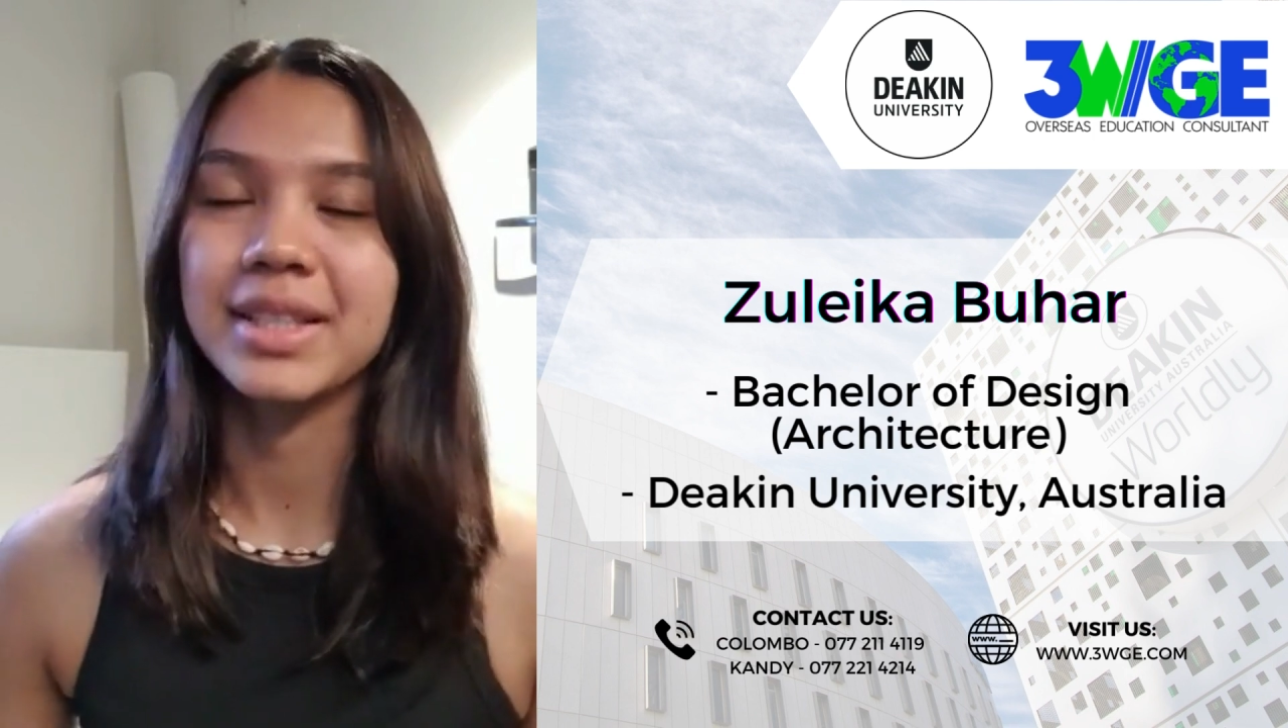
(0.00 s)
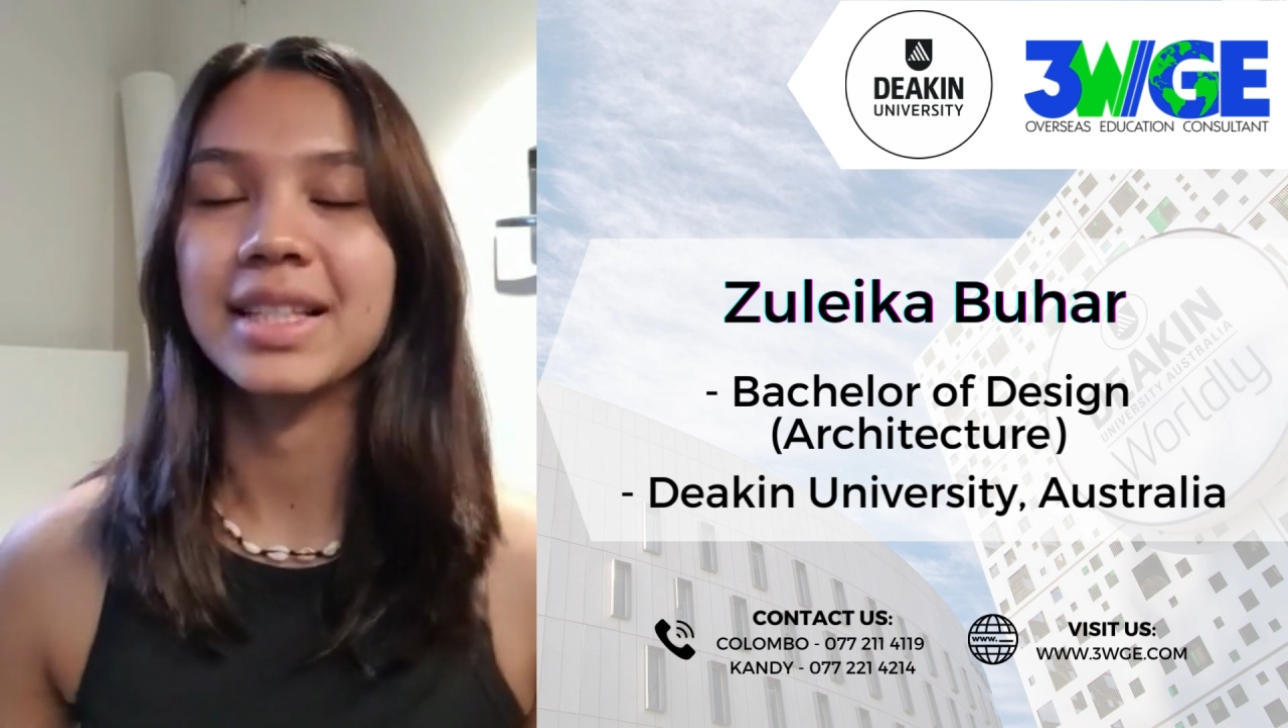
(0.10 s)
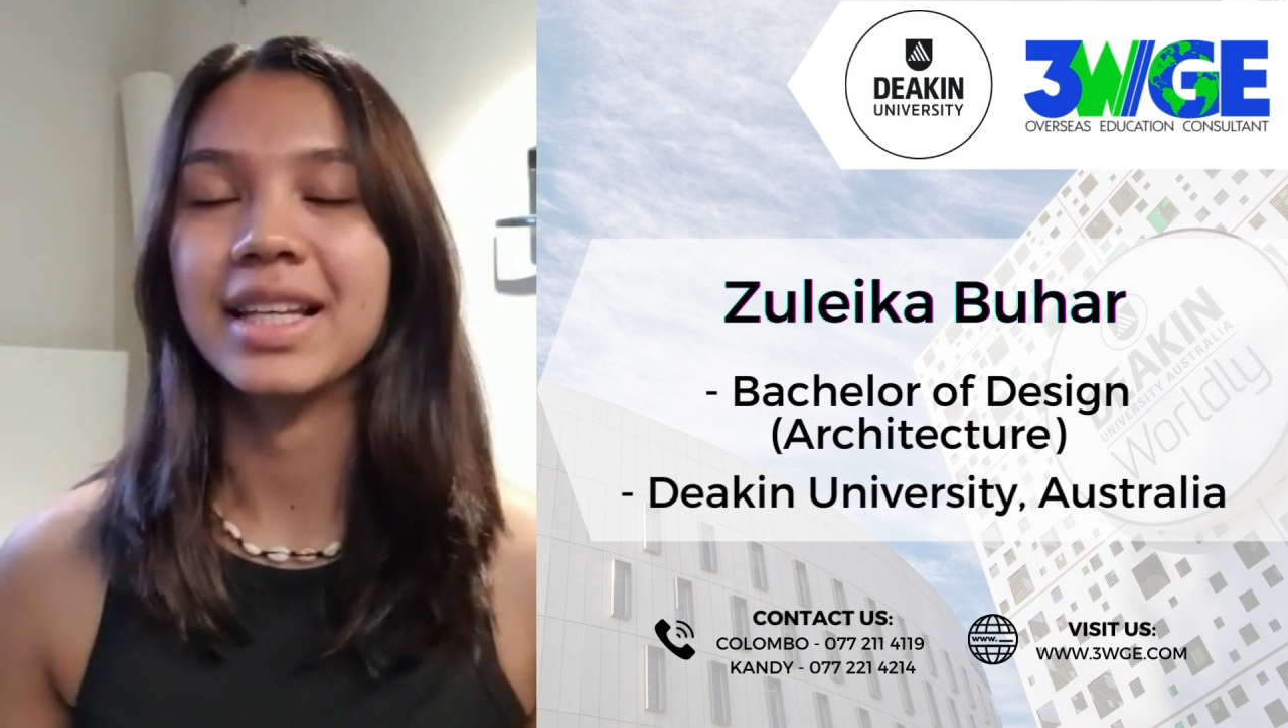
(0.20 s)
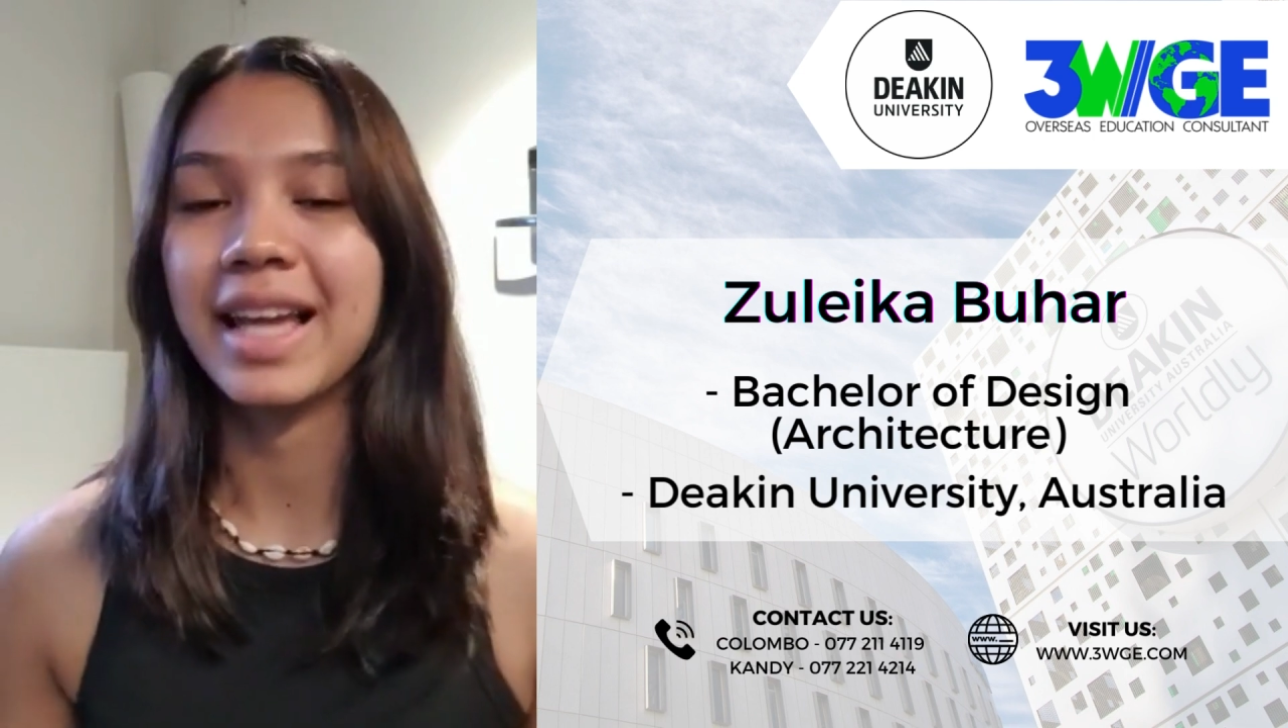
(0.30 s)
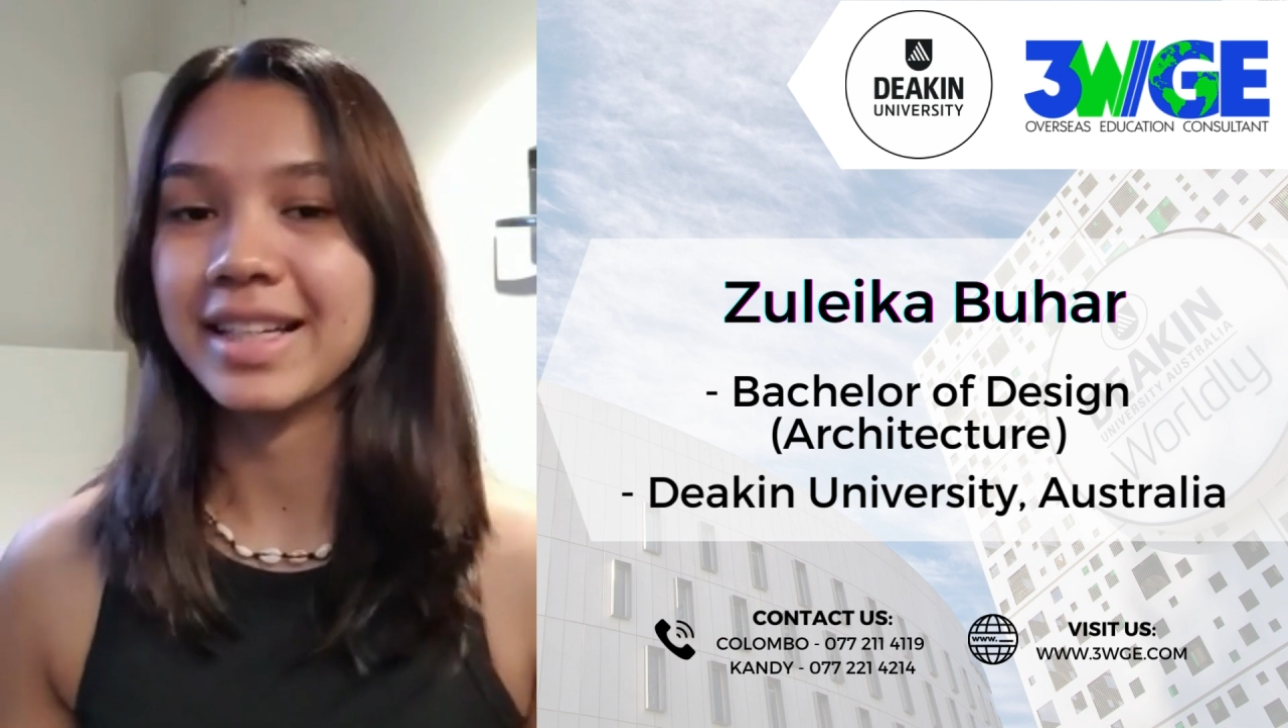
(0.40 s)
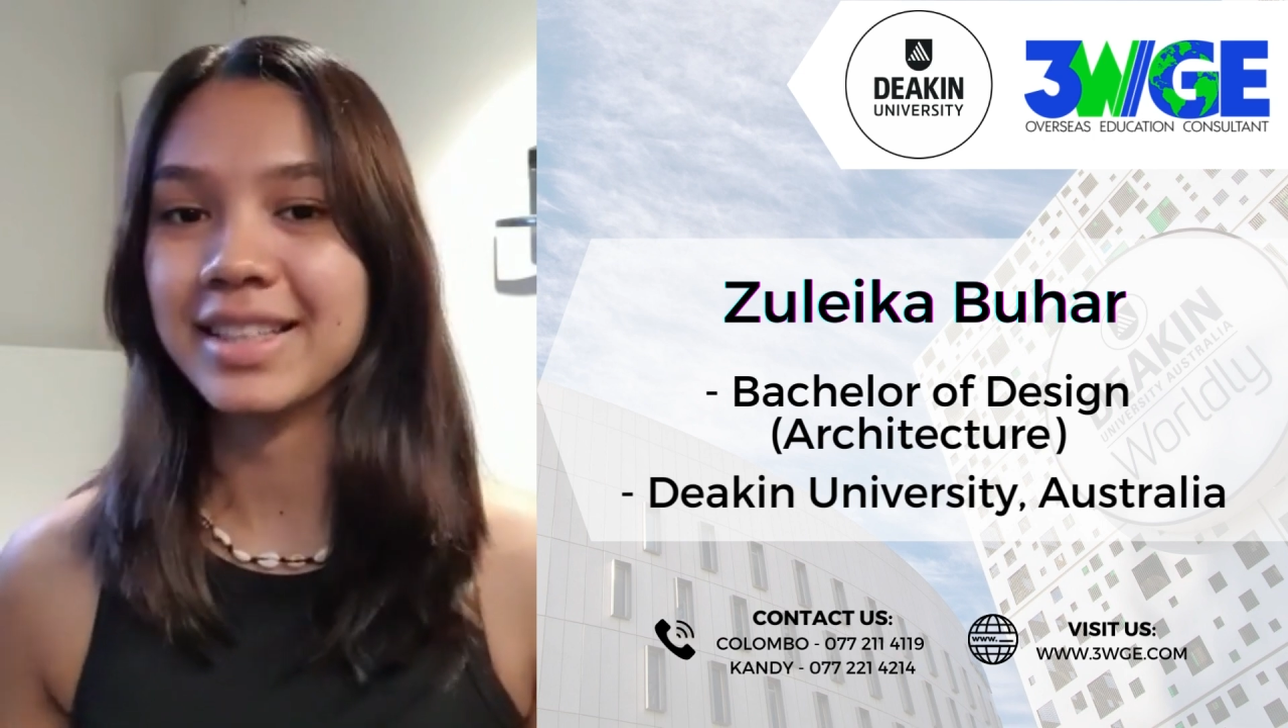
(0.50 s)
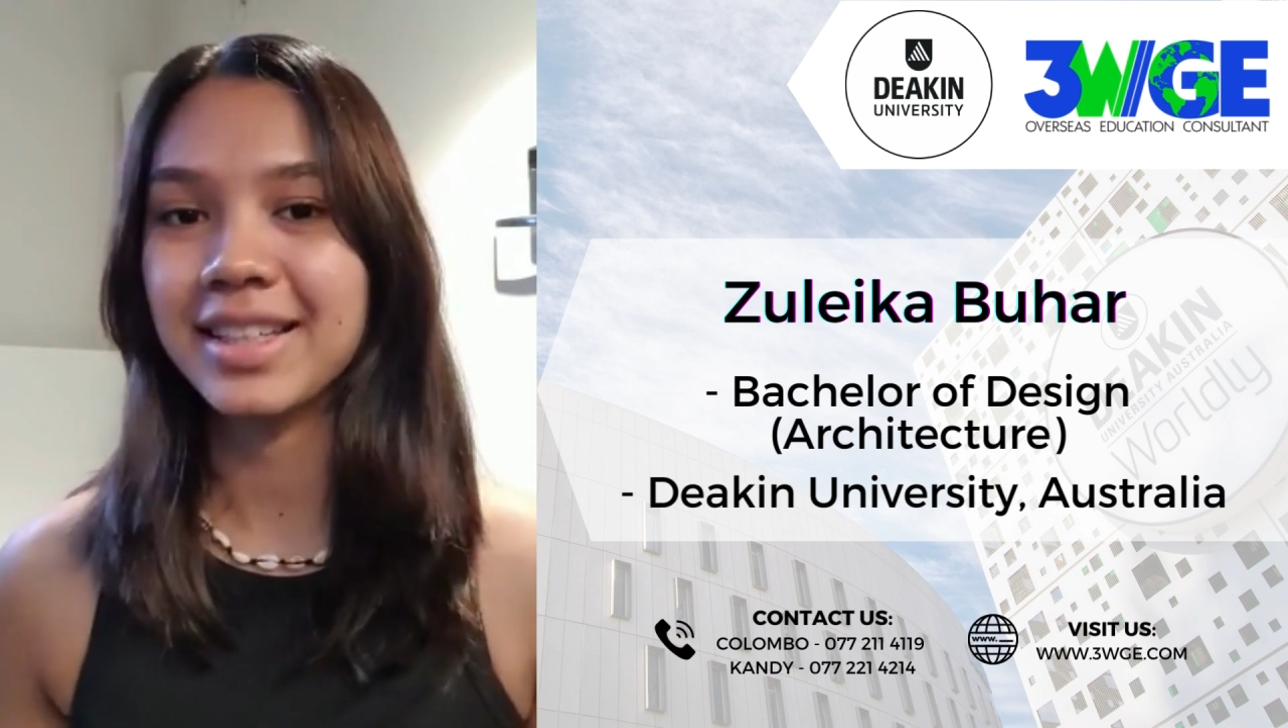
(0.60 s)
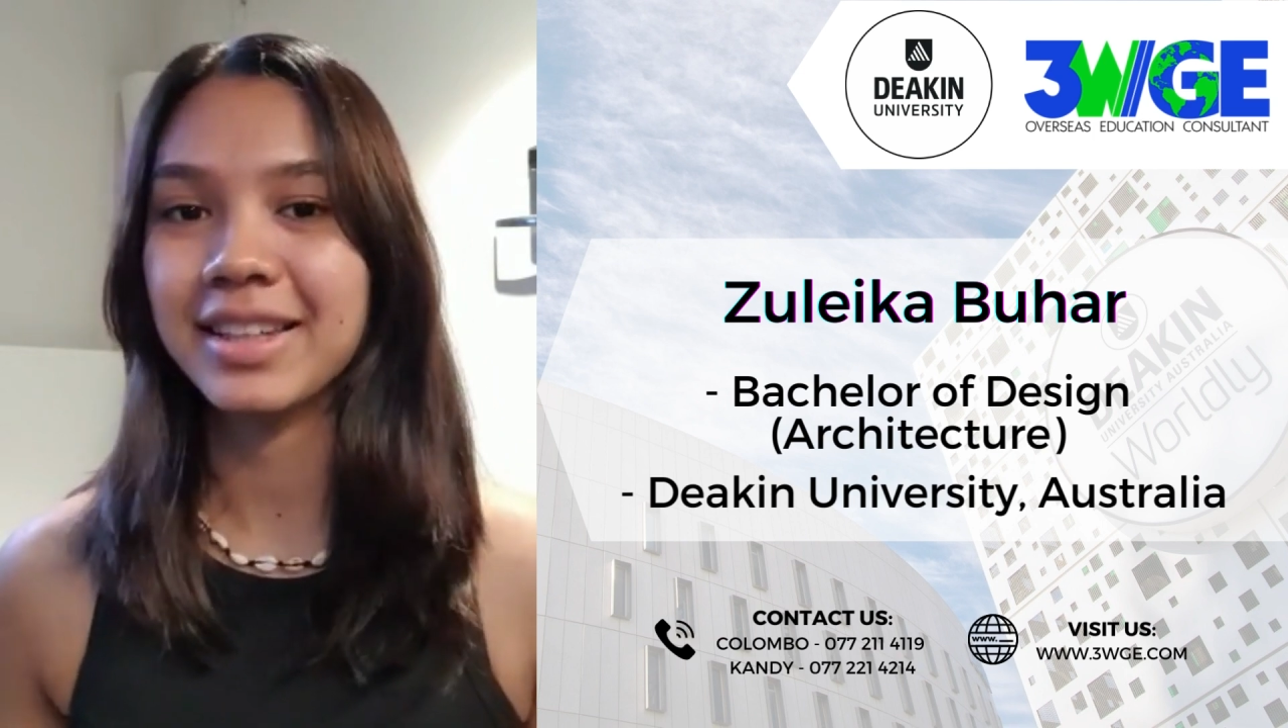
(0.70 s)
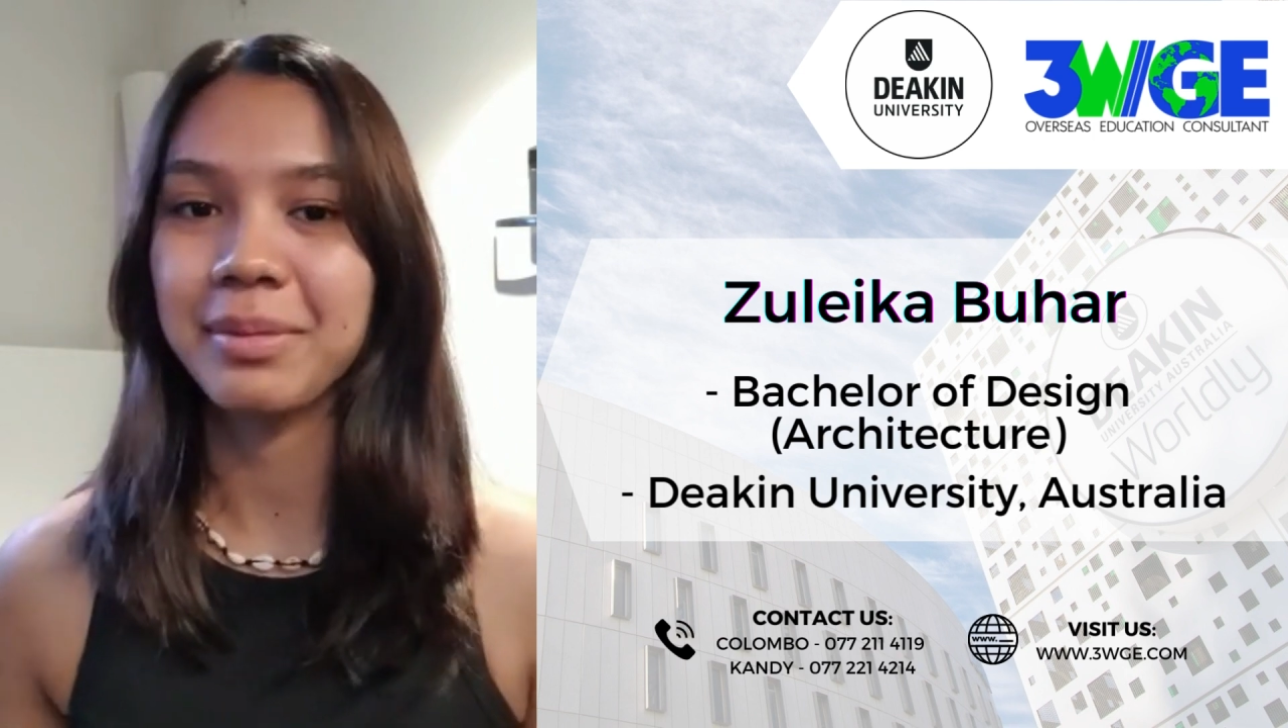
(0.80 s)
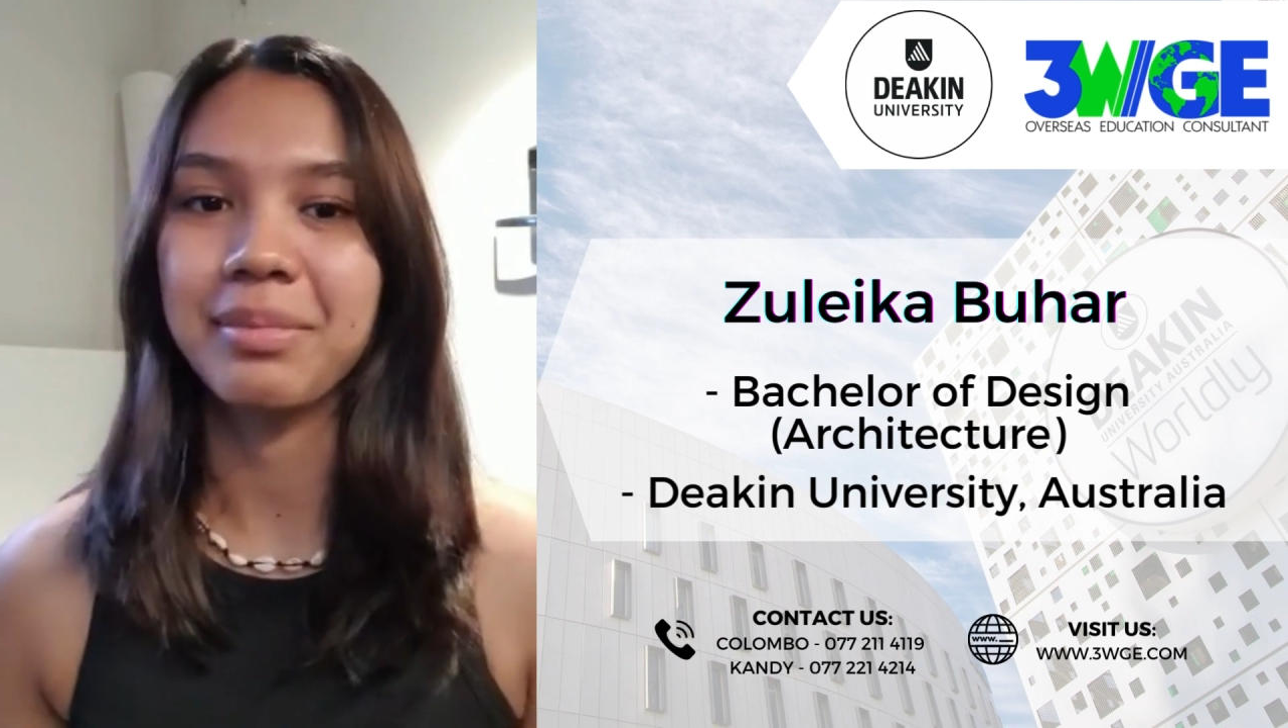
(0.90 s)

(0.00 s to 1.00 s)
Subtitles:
selecting the